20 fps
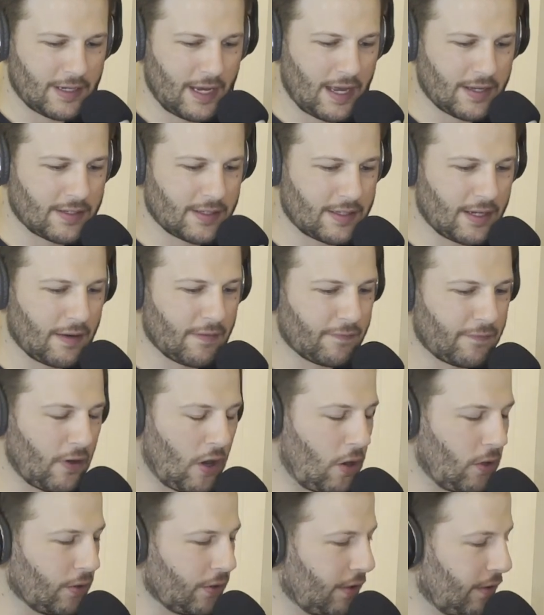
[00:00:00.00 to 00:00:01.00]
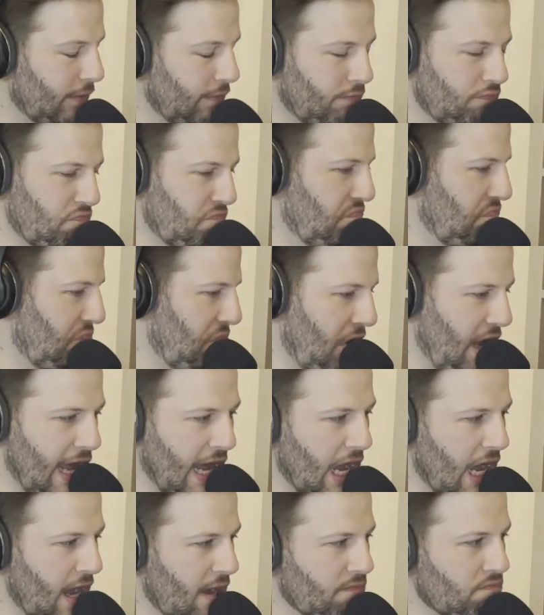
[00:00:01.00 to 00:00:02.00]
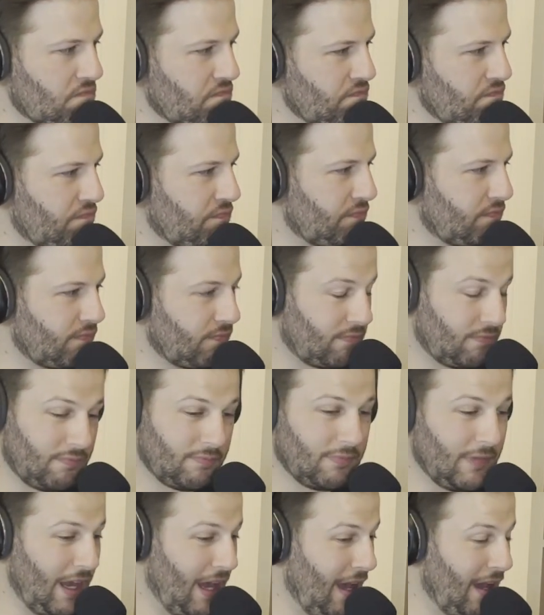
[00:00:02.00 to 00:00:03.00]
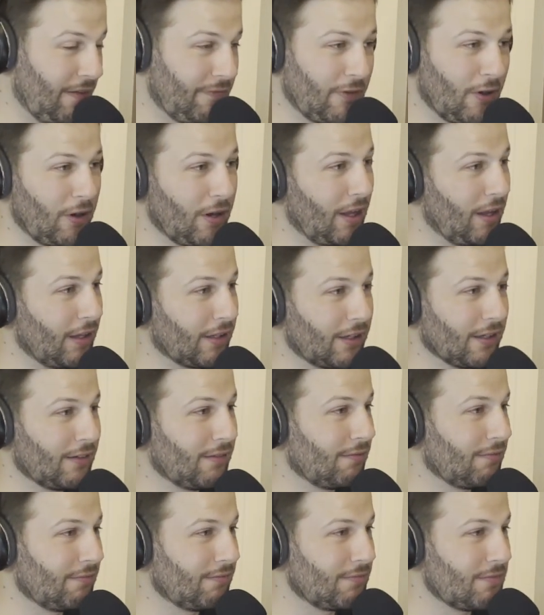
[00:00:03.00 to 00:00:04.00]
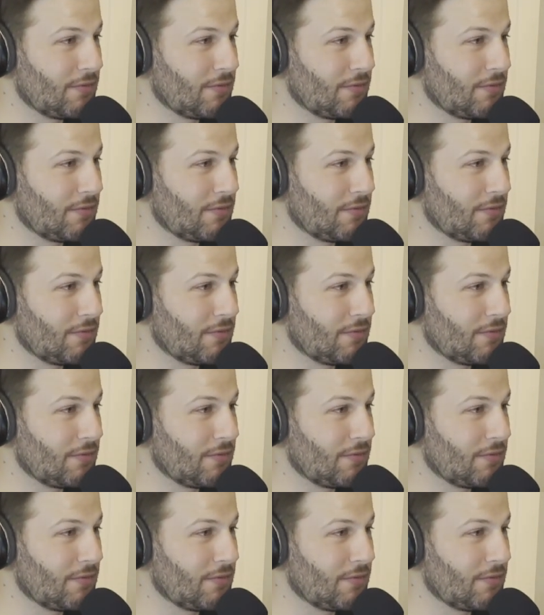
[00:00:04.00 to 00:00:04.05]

it's unfolded, Very Elegant.